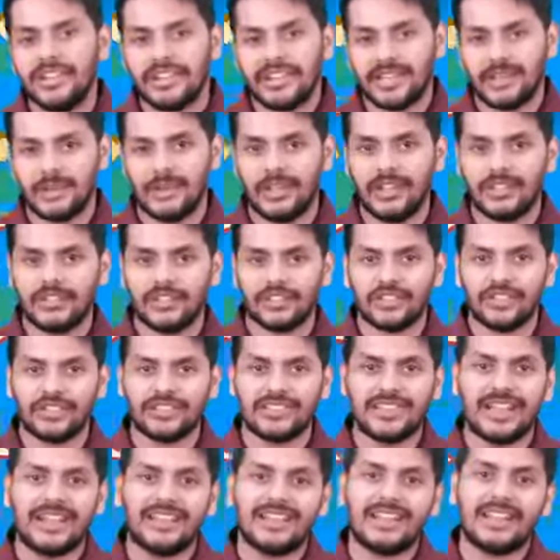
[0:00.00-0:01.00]
and regulations
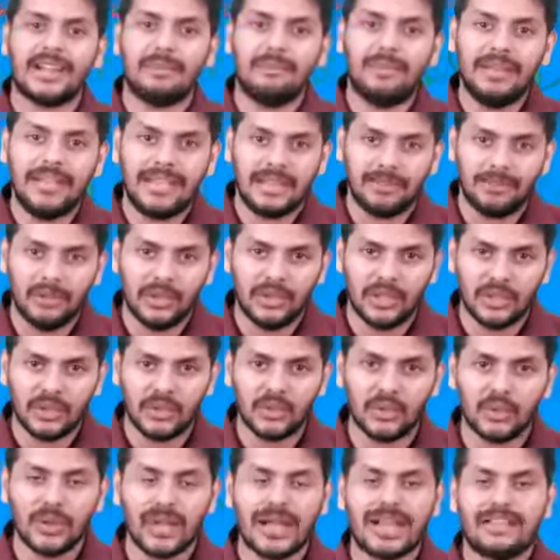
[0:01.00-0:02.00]
that are applicable to
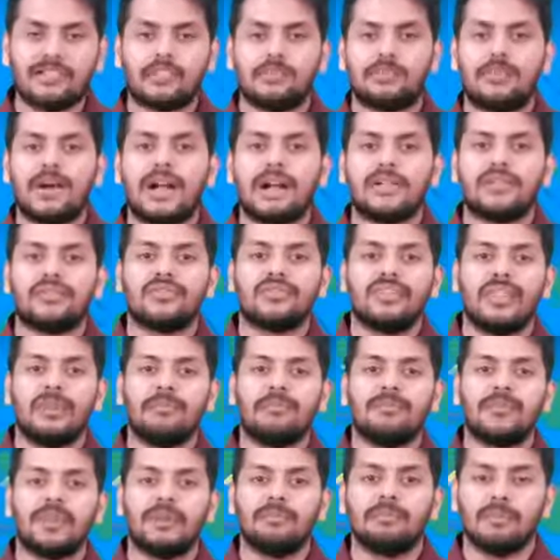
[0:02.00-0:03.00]
you as part of
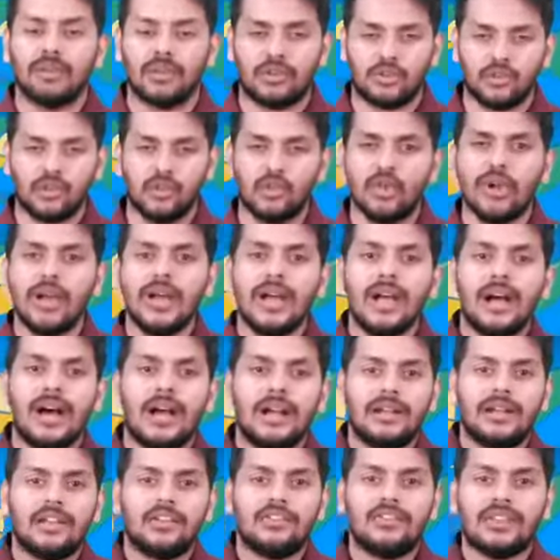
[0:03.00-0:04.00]
step number 2.
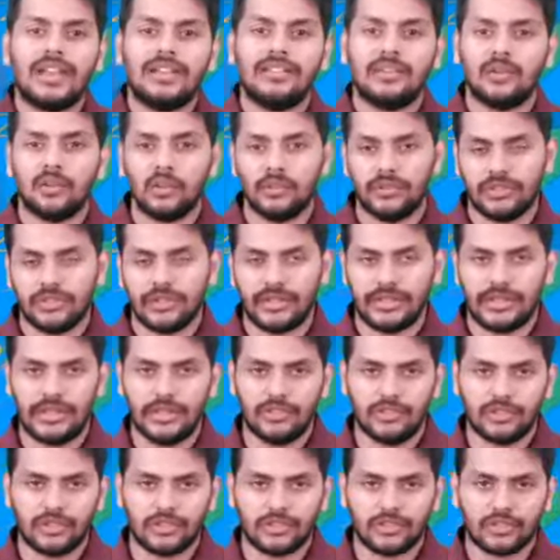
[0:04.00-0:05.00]
Understand the rules and
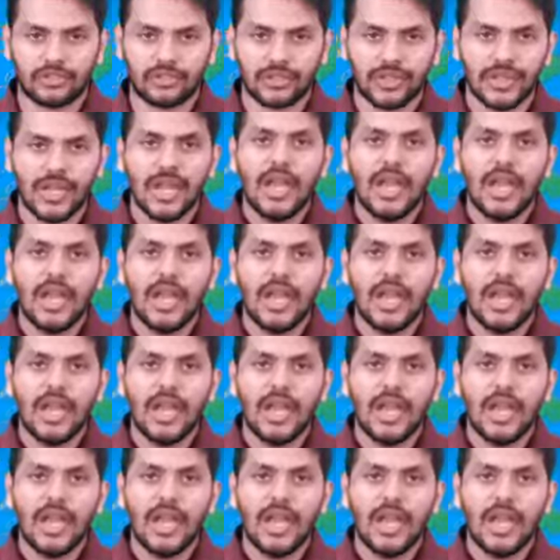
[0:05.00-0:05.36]
regulations.